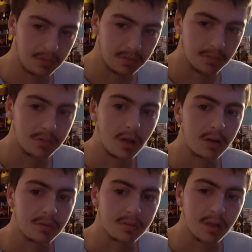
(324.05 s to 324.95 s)
your
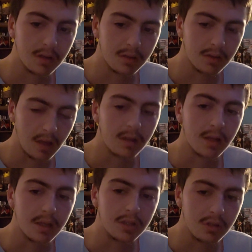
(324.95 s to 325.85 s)
daughter's a lot
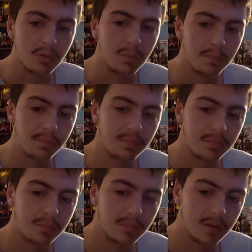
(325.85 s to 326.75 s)
like you.
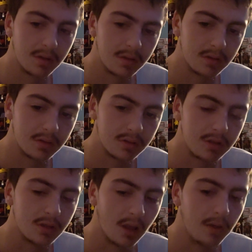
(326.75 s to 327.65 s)

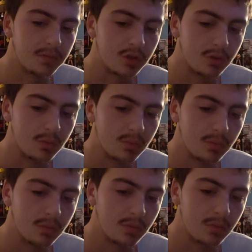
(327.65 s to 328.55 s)
She loves you,
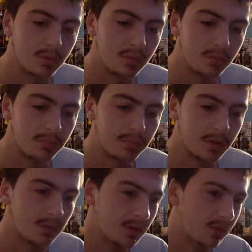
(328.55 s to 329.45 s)

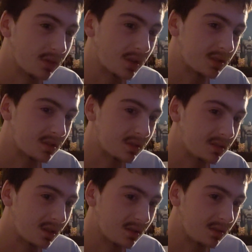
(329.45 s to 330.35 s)
but always forgets to
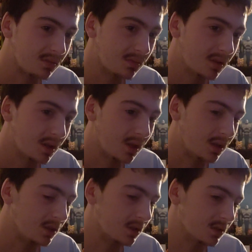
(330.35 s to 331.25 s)
tell you.
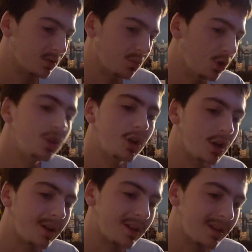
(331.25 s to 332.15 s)
And he goes, well,
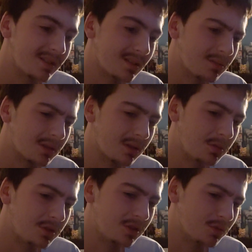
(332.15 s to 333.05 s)
yeah, I guess I was
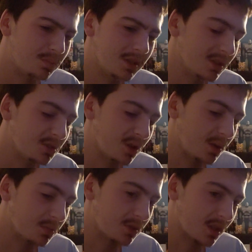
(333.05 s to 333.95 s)
always just busy trying
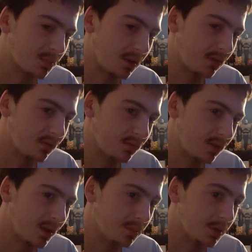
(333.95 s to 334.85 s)
to protect my
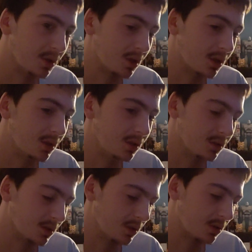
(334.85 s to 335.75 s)
family, and, I, and
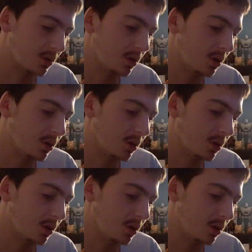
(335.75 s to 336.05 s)
he's like